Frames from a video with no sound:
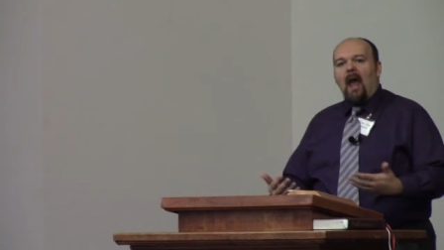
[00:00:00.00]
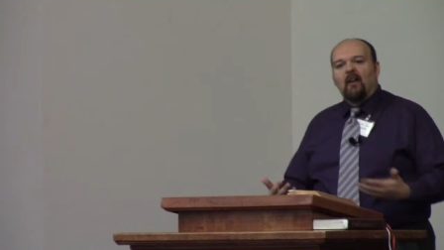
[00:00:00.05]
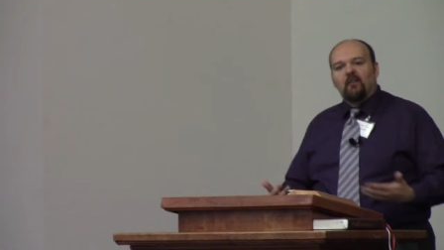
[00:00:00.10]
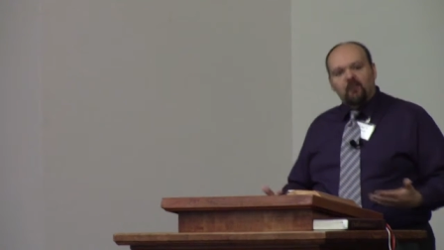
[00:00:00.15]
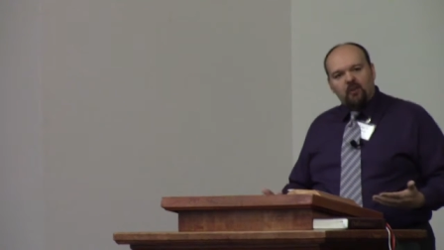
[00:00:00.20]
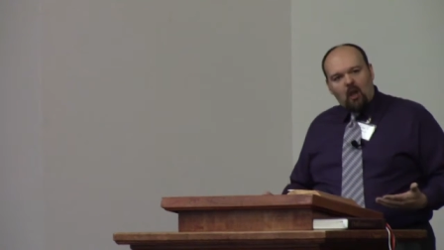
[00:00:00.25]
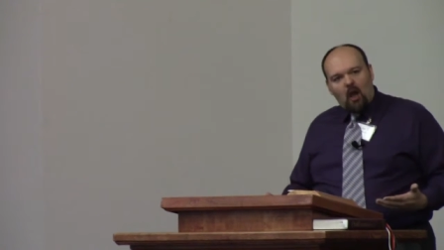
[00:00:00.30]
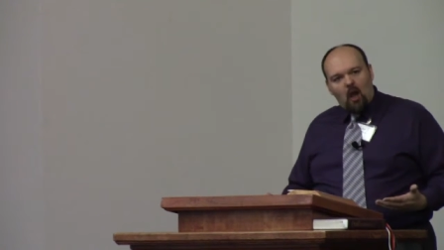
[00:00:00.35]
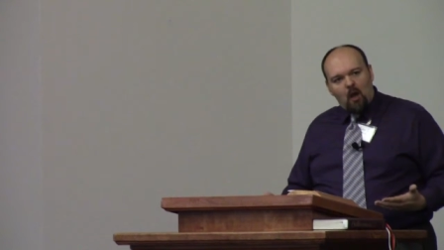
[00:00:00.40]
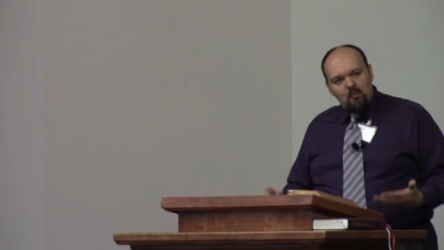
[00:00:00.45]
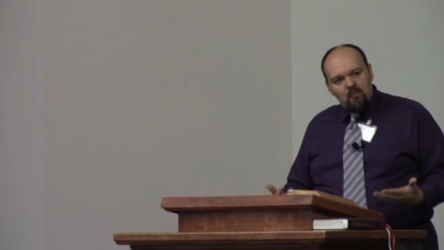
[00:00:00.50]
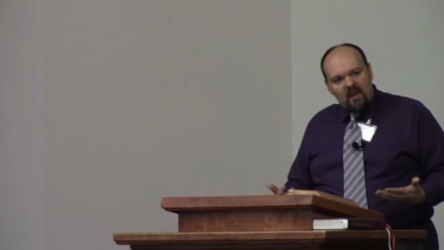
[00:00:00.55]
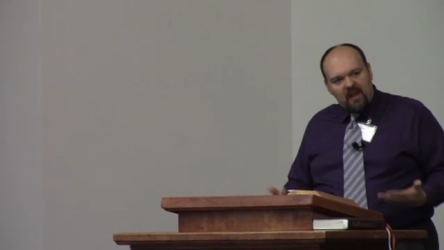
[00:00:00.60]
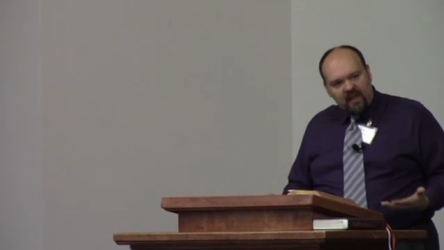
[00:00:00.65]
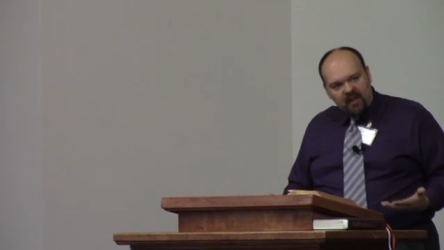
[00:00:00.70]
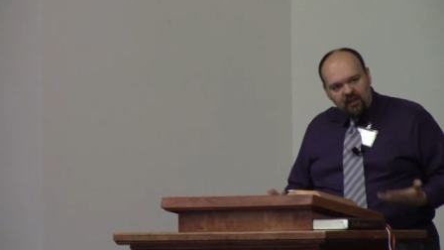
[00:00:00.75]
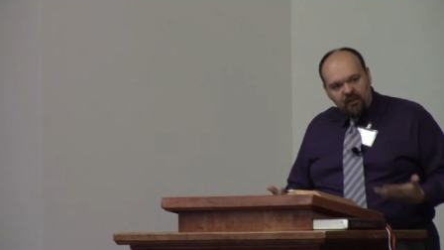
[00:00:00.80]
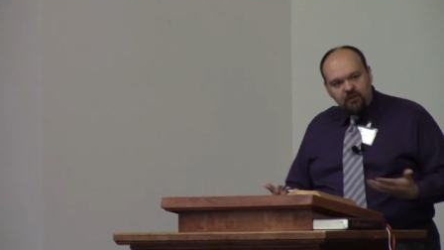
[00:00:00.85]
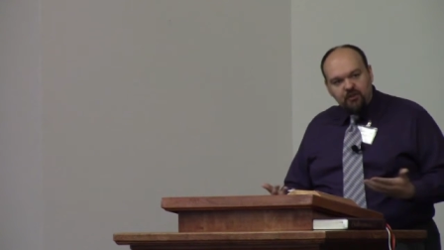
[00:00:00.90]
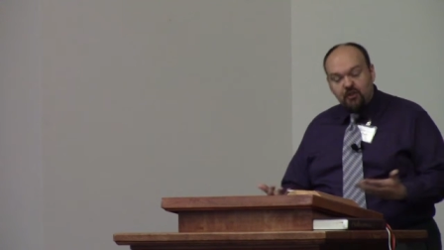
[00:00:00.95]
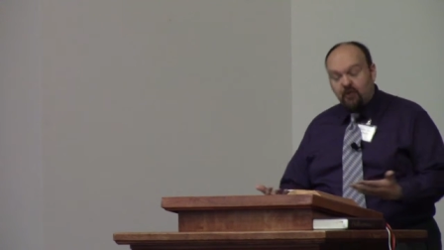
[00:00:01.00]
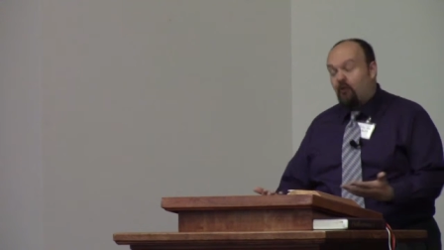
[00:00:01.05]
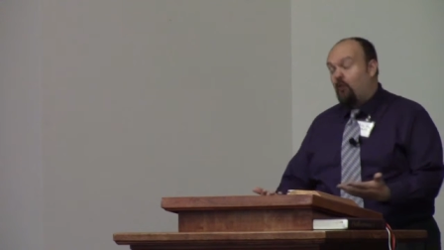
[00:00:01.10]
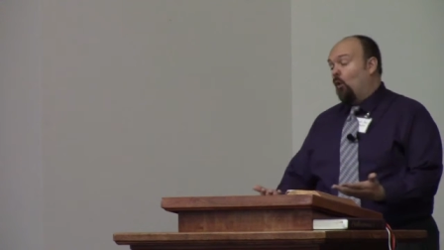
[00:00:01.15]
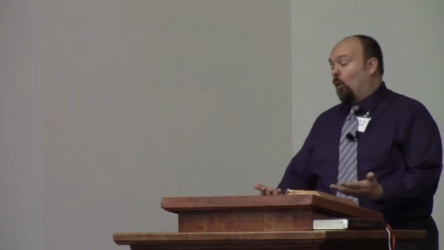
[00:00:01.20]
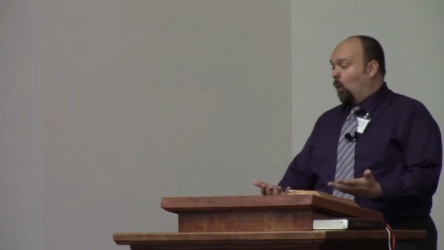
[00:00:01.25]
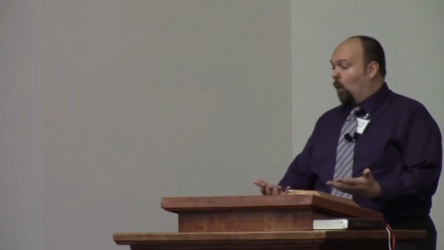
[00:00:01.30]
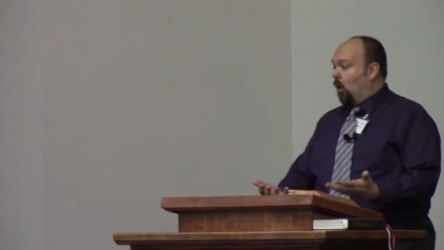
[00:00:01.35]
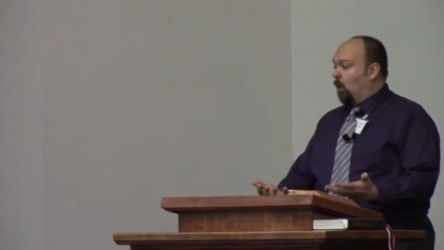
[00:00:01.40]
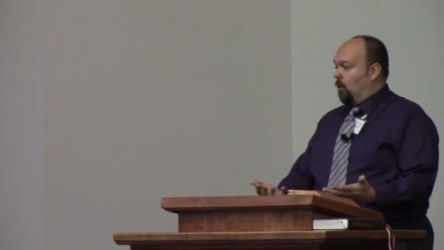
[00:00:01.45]
has come into
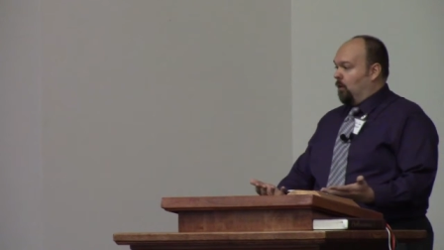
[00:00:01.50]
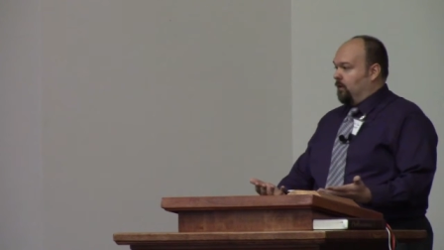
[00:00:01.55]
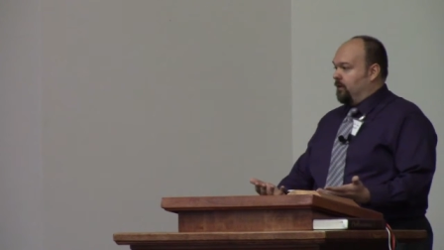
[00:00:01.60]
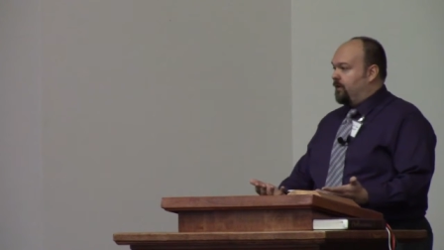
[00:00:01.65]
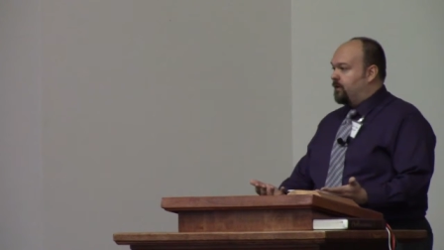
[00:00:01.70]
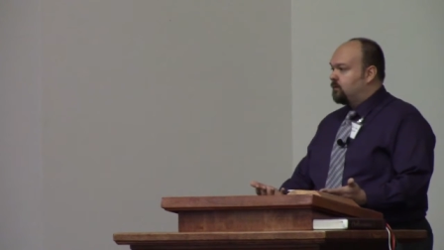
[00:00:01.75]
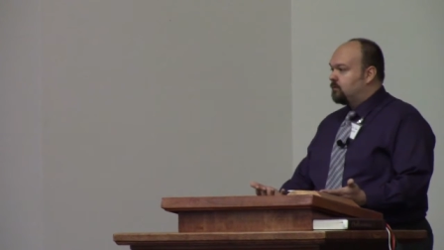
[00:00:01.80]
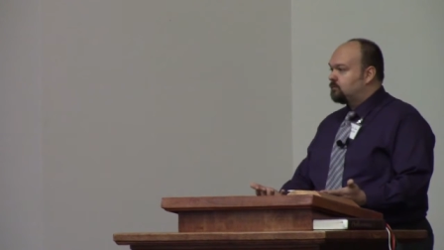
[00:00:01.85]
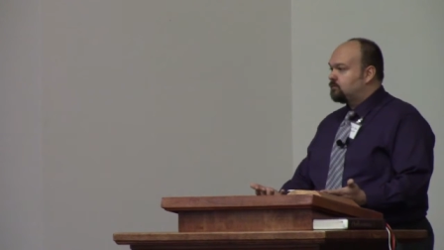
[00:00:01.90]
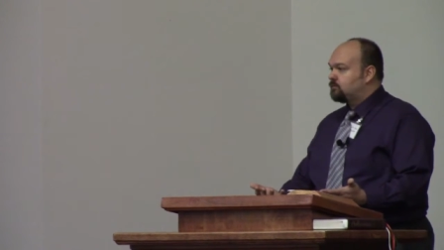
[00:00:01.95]
the world.